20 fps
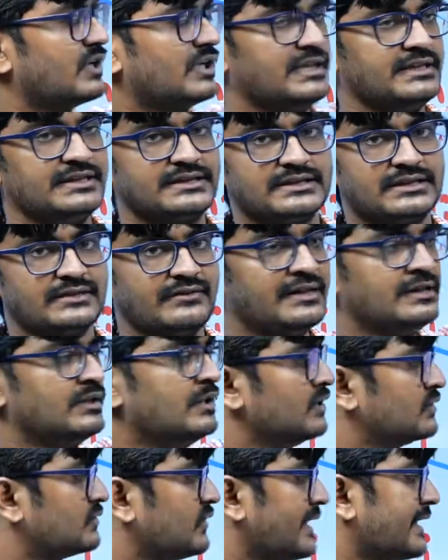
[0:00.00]
length is given.
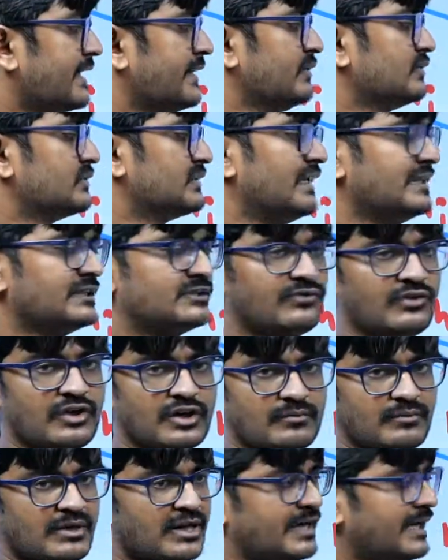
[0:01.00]
So I can use lens
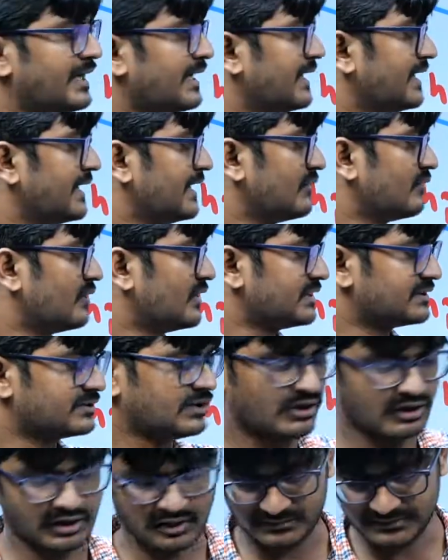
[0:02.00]
formula and I can get what is the
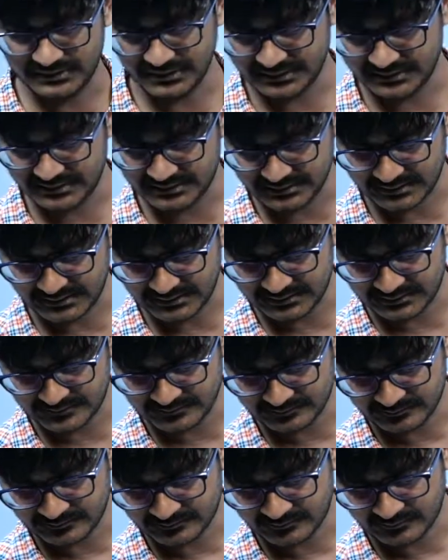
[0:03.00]
object distance.
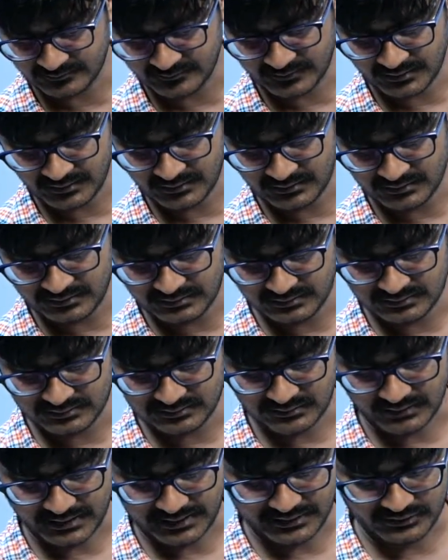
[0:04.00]
So
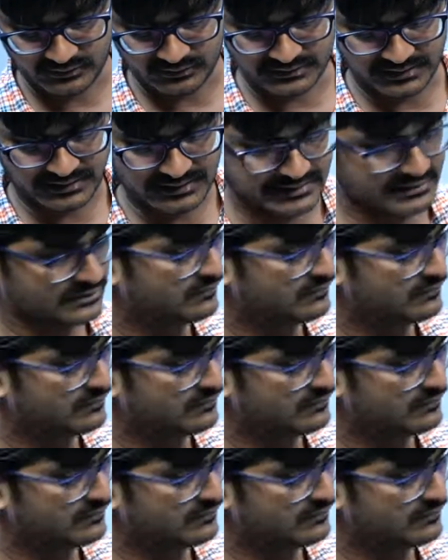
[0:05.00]
I can use the lens